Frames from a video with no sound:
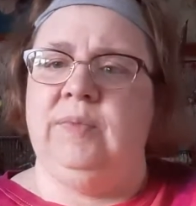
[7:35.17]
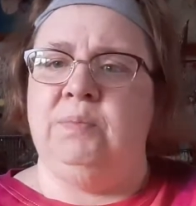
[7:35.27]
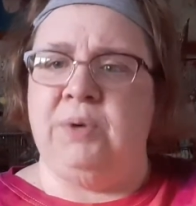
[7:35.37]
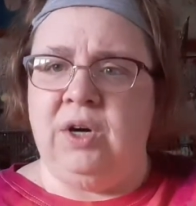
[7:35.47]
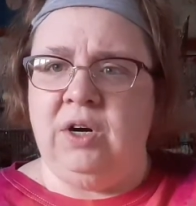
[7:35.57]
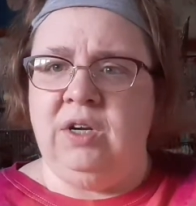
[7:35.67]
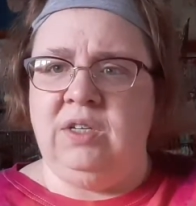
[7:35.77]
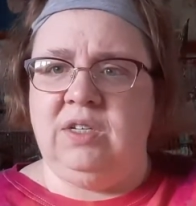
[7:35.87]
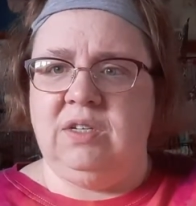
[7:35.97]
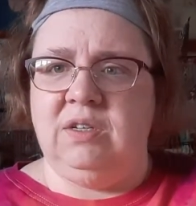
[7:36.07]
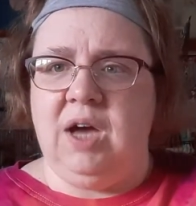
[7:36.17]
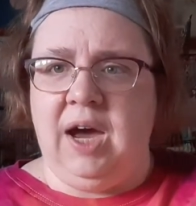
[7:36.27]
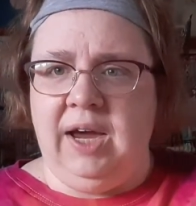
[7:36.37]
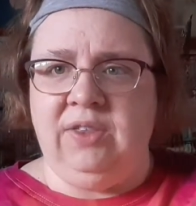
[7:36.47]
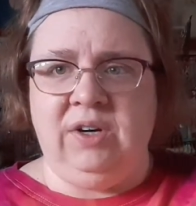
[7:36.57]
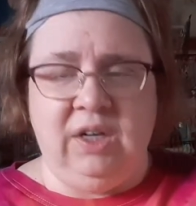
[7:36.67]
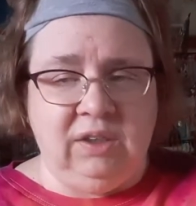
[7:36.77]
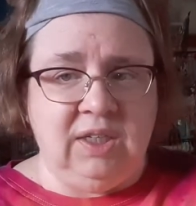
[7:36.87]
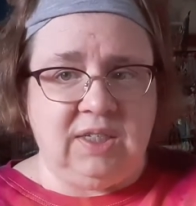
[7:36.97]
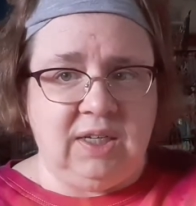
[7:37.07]
birds hide their
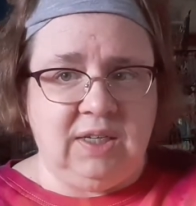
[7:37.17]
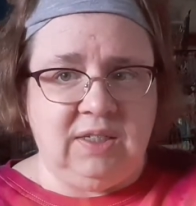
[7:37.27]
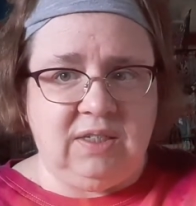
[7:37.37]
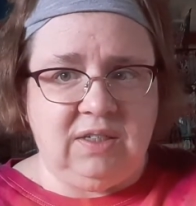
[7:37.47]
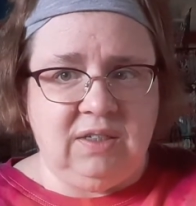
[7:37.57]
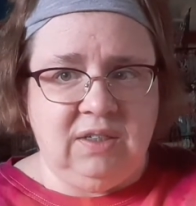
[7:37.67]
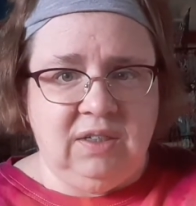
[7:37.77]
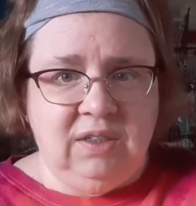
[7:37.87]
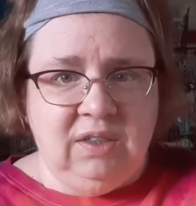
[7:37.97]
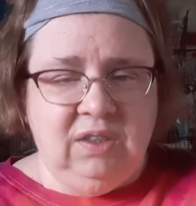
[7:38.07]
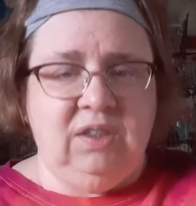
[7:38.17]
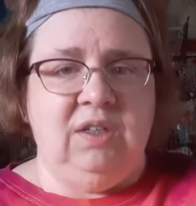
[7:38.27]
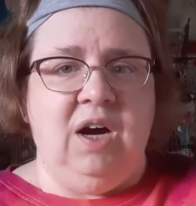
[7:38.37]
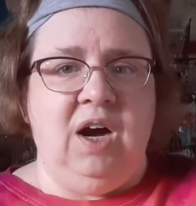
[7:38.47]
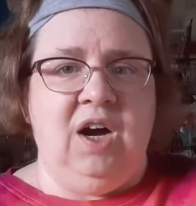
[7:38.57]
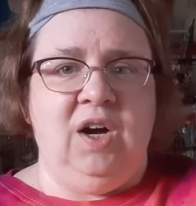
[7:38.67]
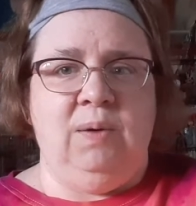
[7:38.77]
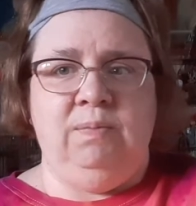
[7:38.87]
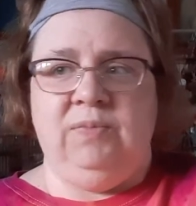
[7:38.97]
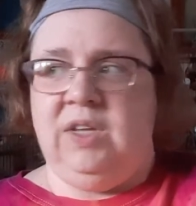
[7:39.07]
illnesses.
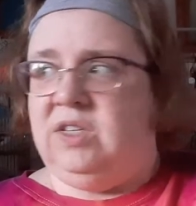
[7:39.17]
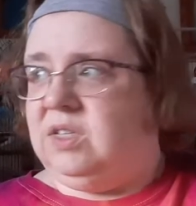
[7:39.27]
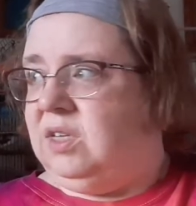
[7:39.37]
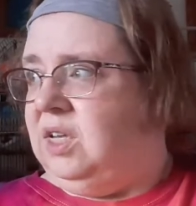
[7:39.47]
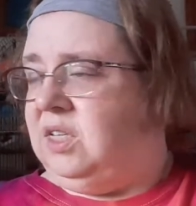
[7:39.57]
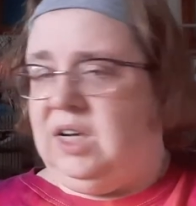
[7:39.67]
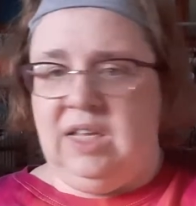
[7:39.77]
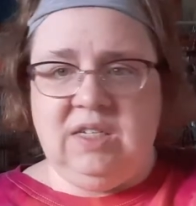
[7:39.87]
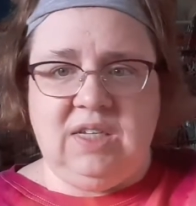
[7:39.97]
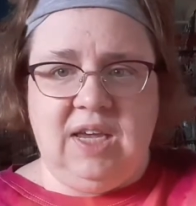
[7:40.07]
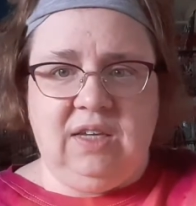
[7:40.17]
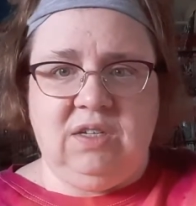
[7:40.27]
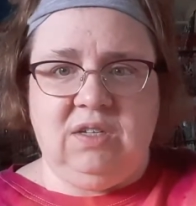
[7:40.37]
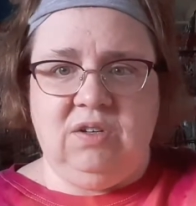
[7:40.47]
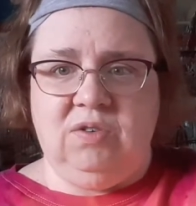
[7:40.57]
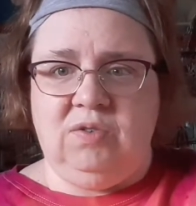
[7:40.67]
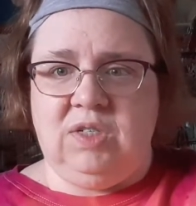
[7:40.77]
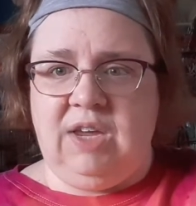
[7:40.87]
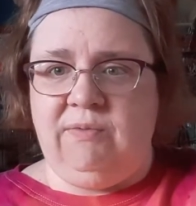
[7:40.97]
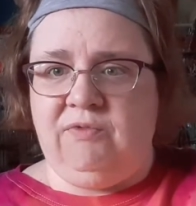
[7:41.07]
It's an instinct to
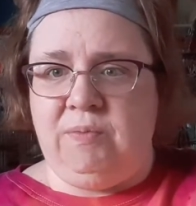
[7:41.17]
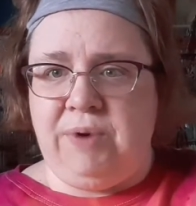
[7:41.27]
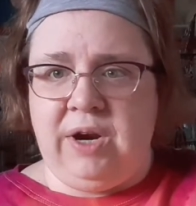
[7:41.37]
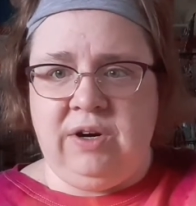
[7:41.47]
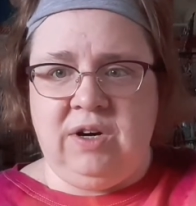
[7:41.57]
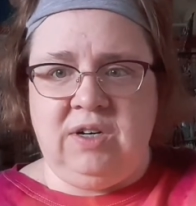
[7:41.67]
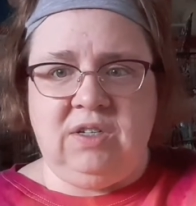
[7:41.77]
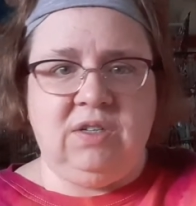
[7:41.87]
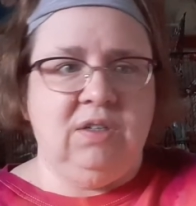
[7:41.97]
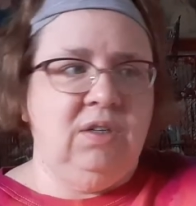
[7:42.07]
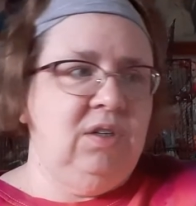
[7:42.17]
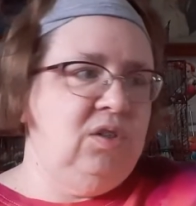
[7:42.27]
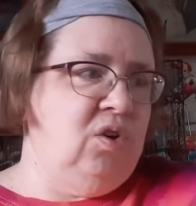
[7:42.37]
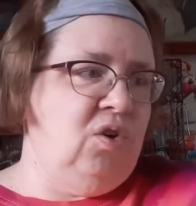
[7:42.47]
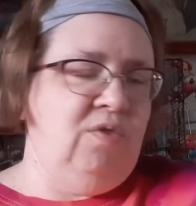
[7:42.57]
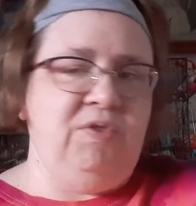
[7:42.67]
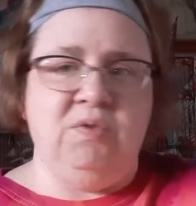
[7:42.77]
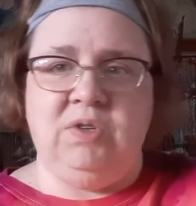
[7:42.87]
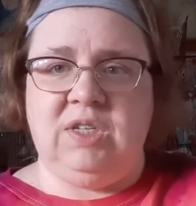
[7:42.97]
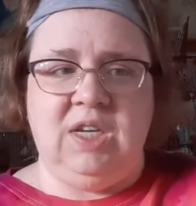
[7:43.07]
save them from predators. So if
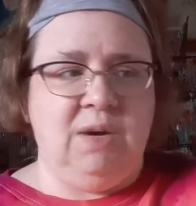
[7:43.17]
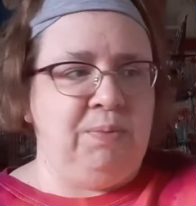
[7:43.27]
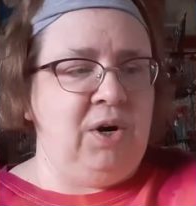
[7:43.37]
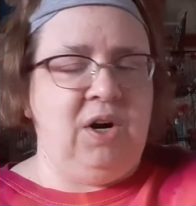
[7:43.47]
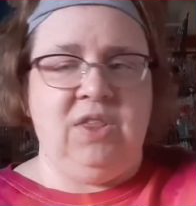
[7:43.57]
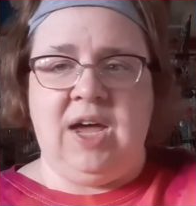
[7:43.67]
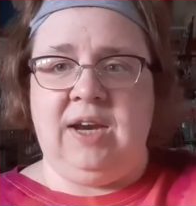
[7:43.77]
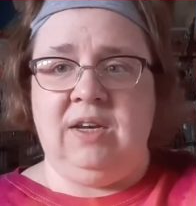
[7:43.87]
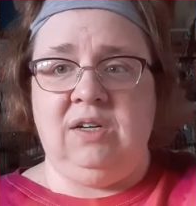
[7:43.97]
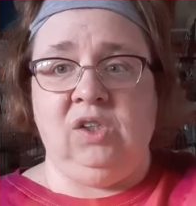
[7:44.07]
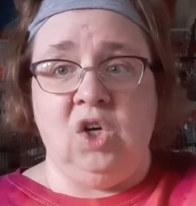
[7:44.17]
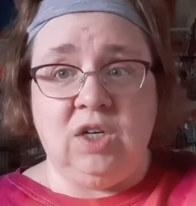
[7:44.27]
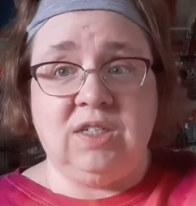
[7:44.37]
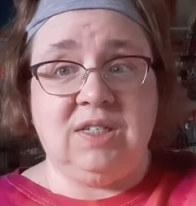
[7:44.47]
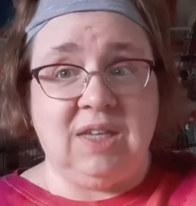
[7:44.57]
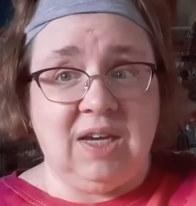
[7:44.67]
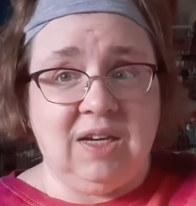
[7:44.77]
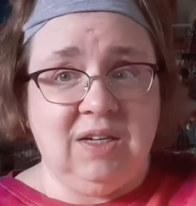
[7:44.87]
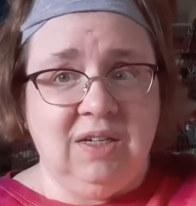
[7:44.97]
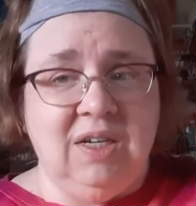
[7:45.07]
you see a bird that looks
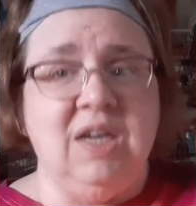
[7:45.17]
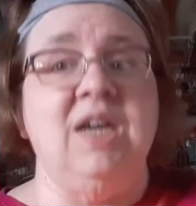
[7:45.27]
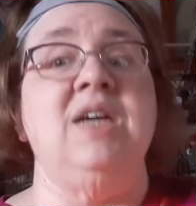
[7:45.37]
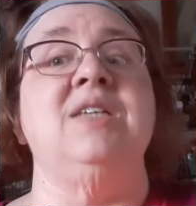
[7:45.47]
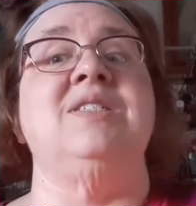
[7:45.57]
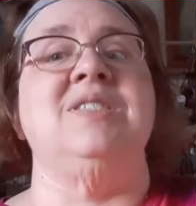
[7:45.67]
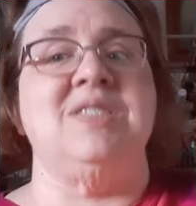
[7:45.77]
sick, it